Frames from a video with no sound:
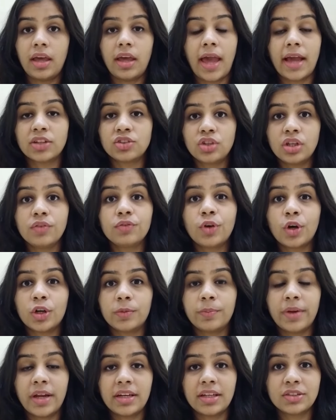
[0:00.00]
actually
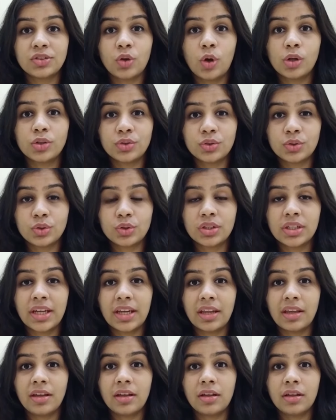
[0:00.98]
Wattpad is also
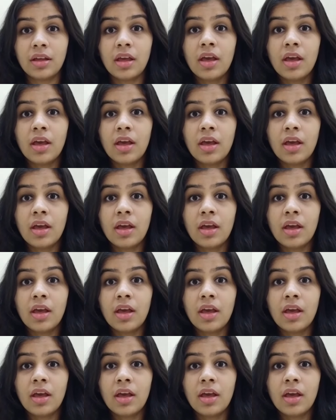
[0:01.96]
getting